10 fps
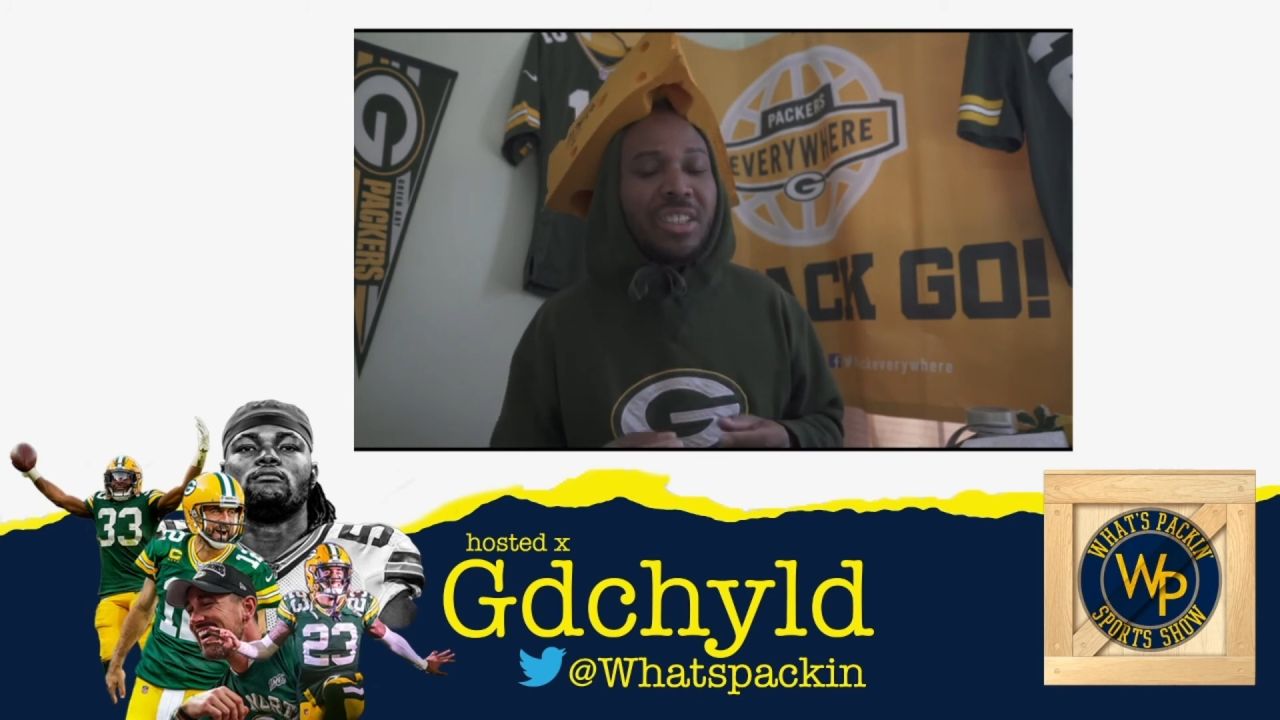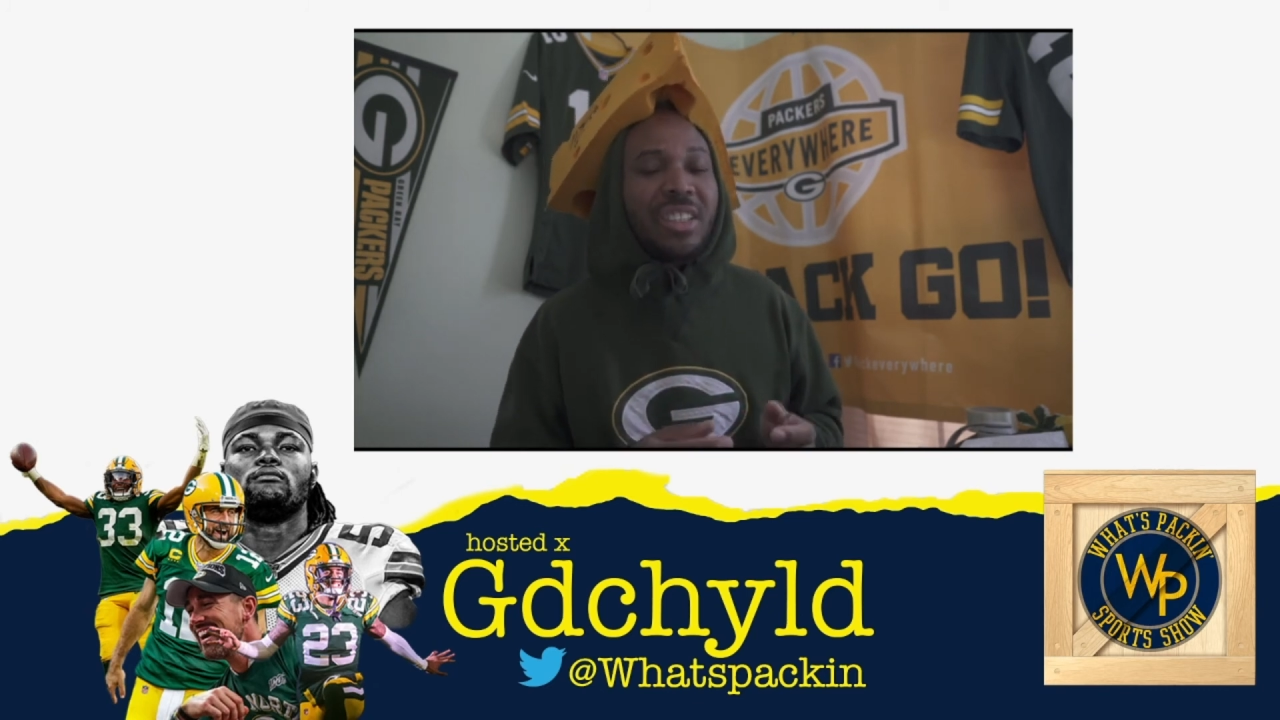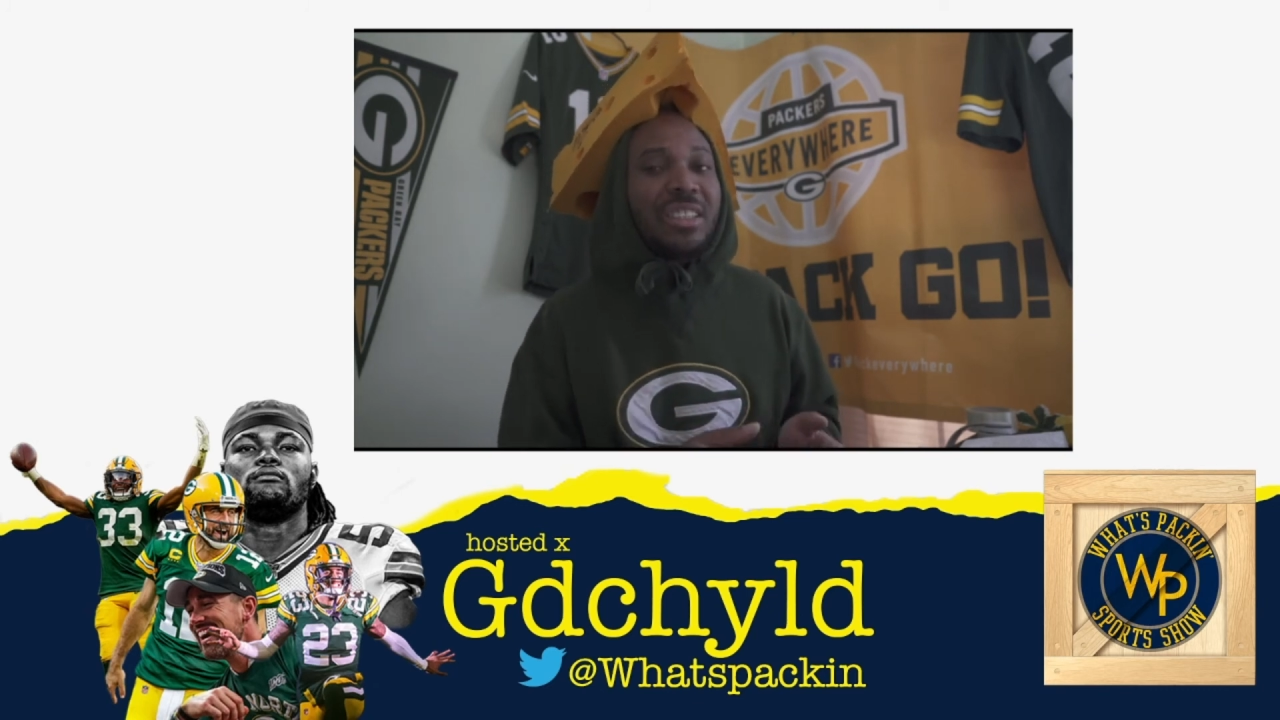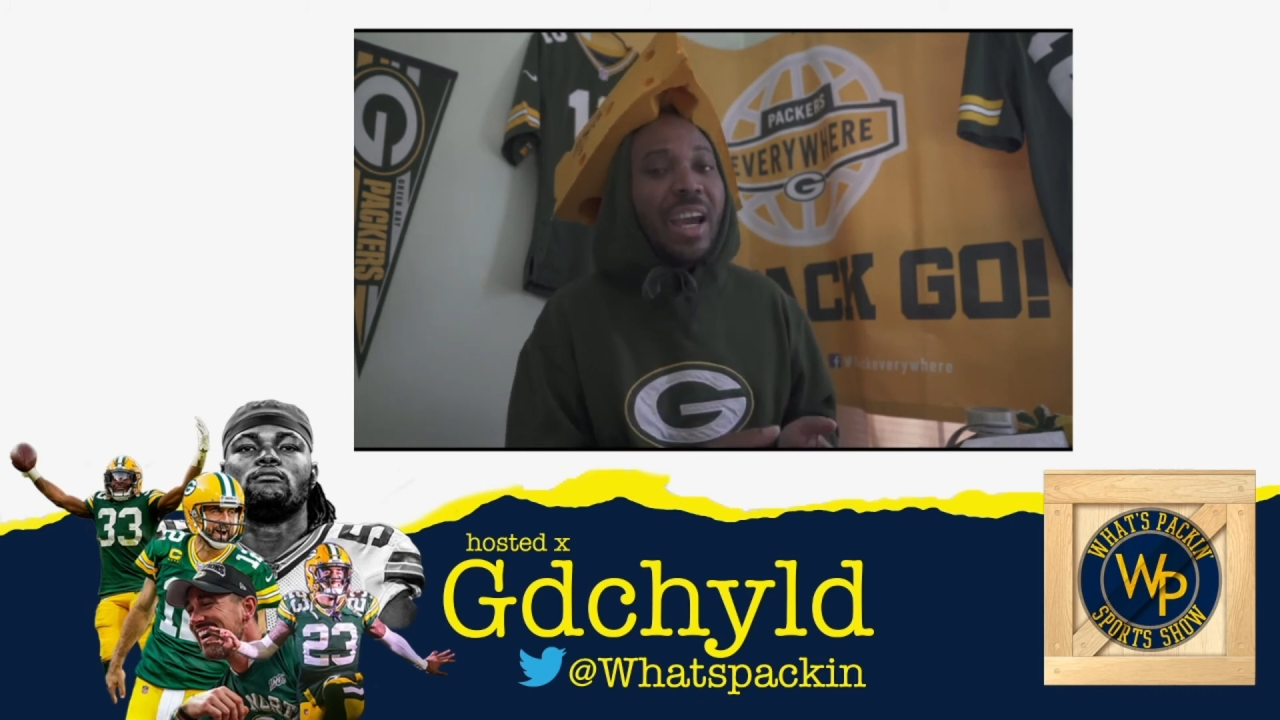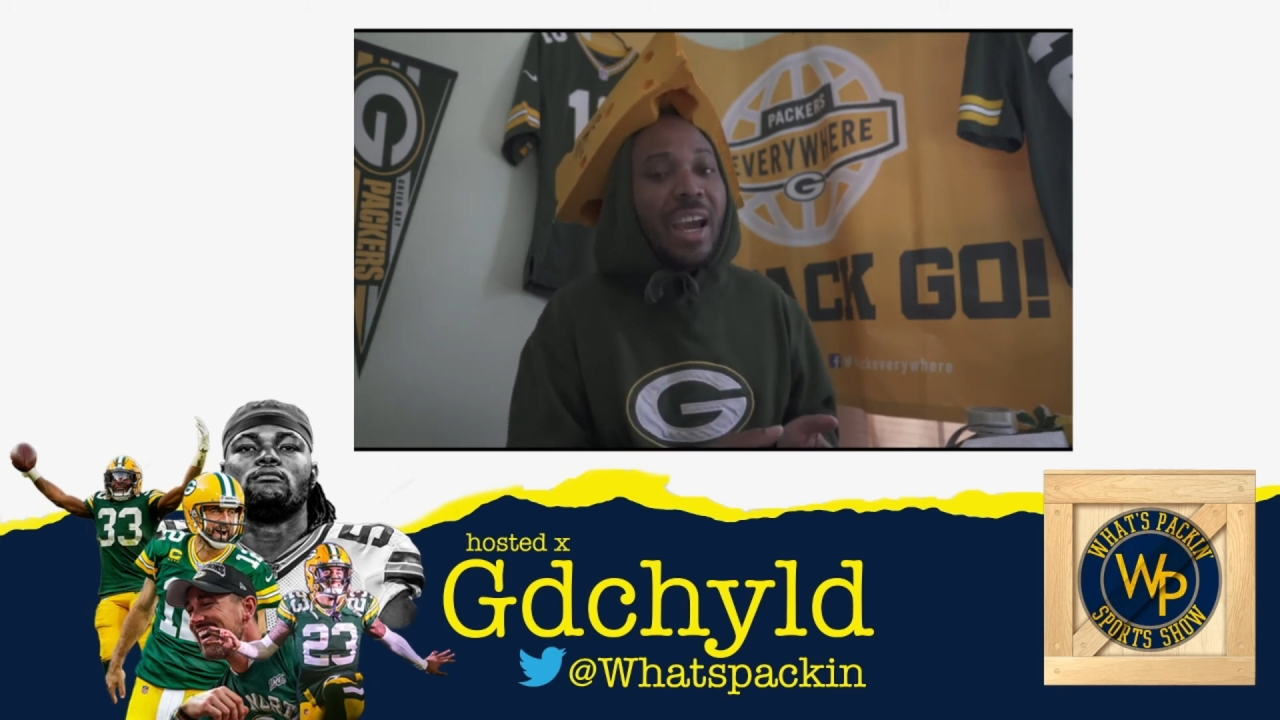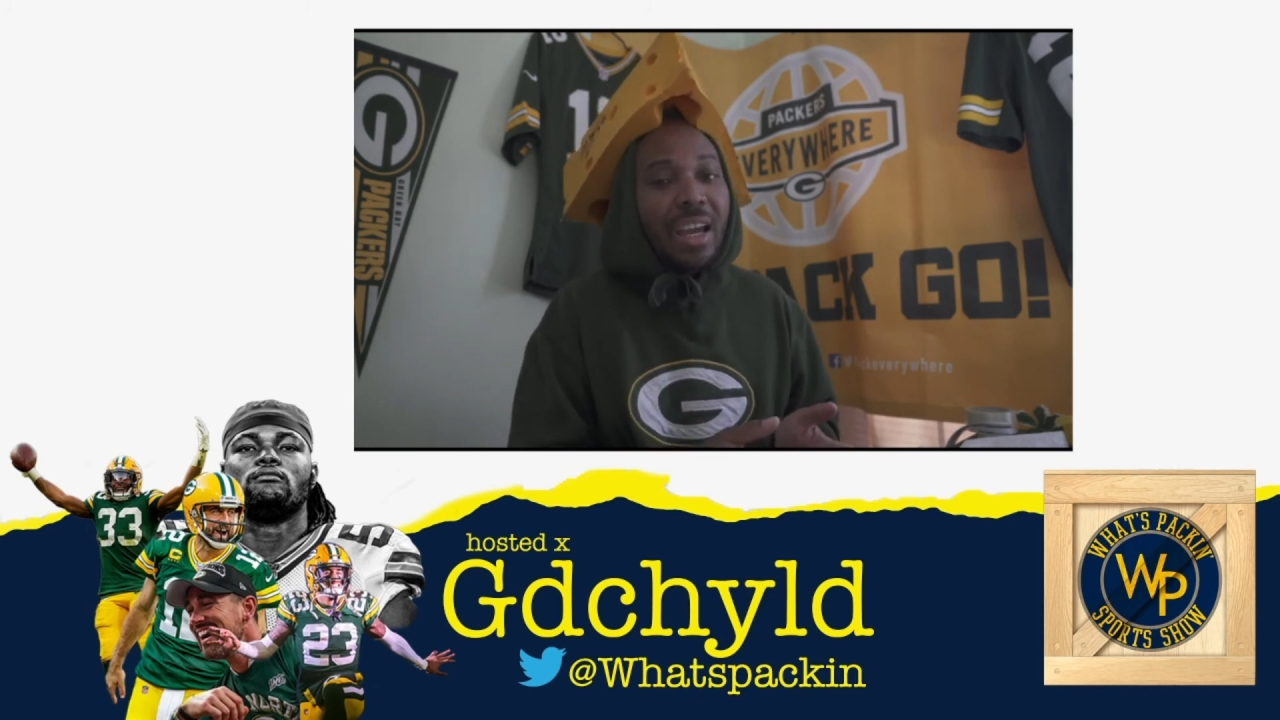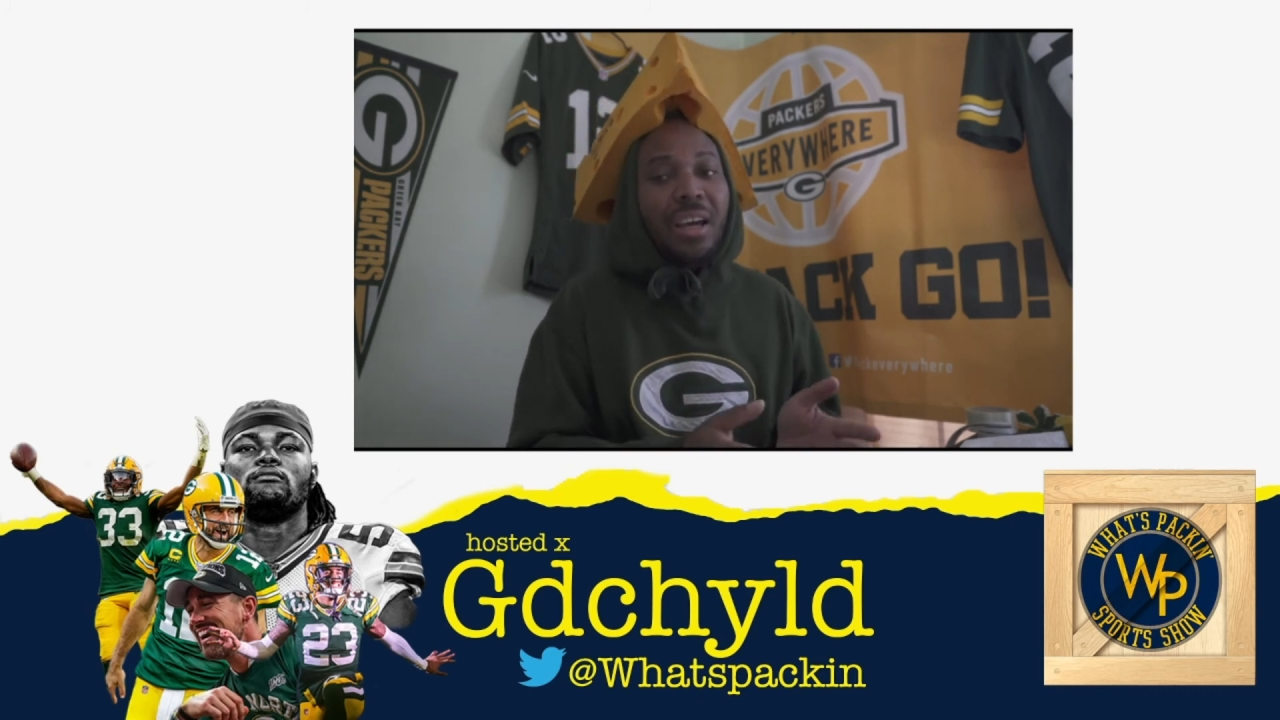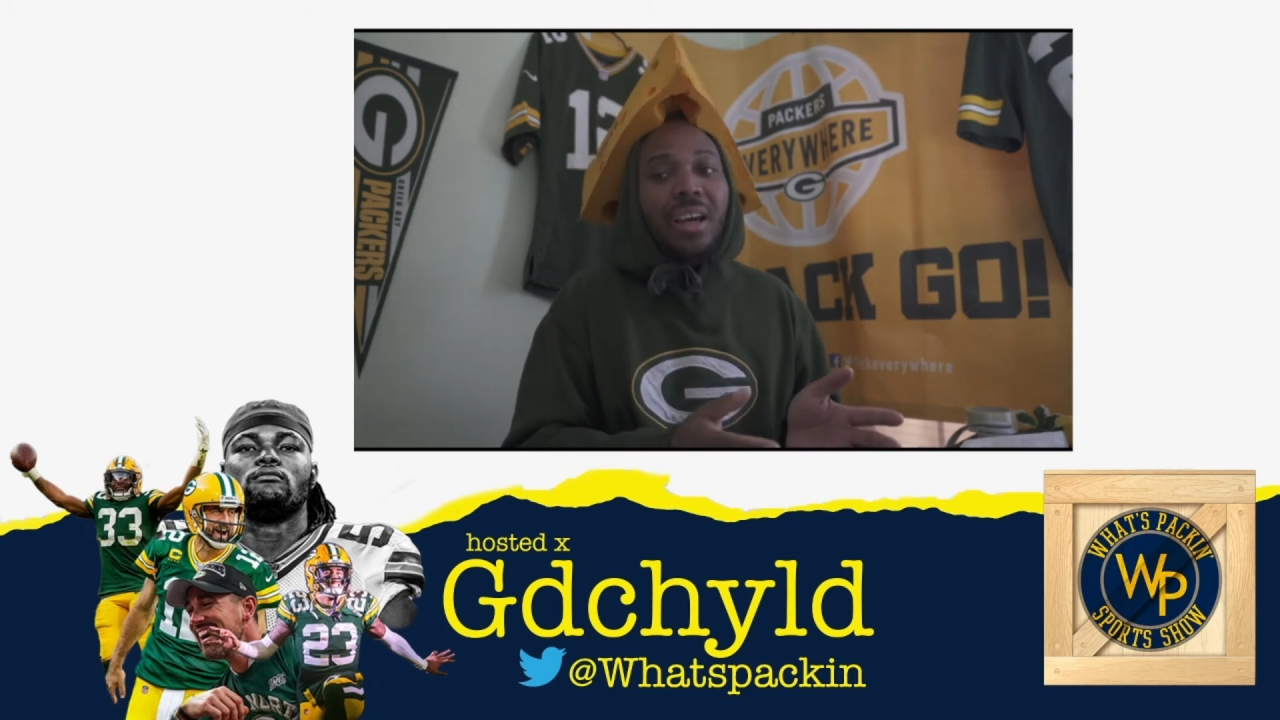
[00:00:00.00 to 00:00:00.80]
to say,